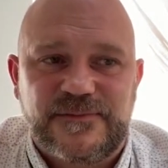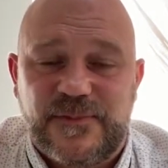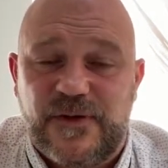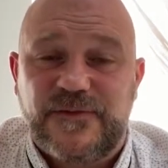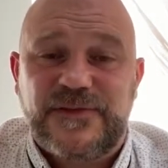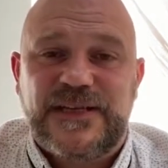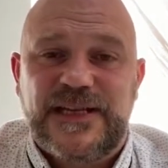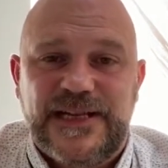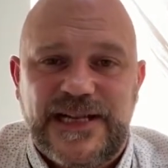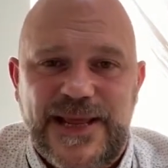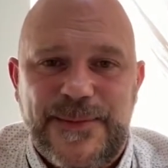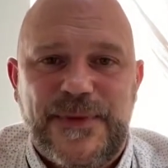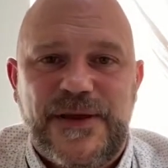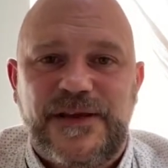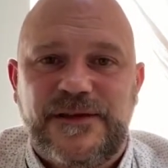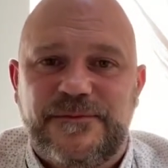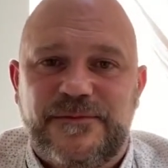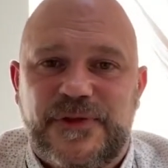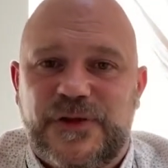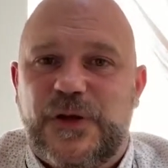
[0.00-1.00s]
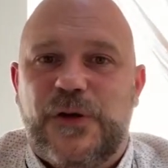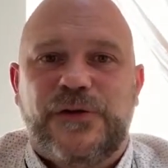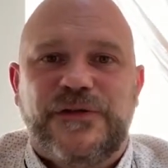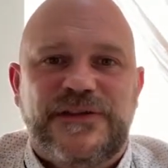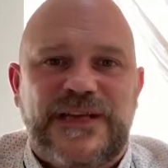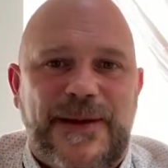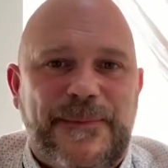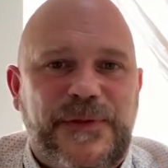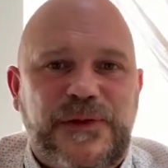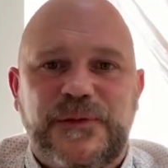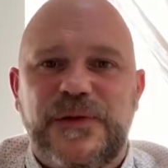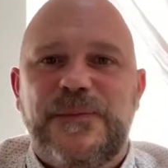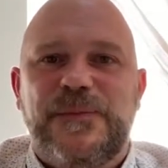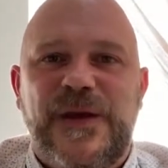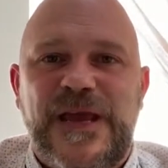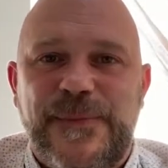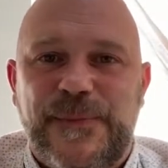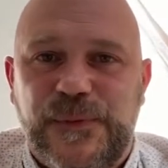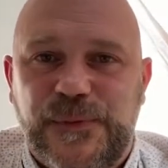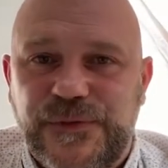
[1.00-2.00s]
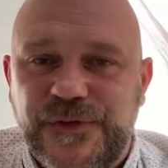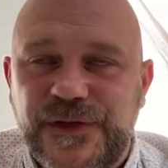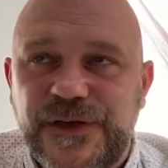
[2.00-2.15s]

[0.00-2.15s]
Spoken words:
obviously limit the contact between people.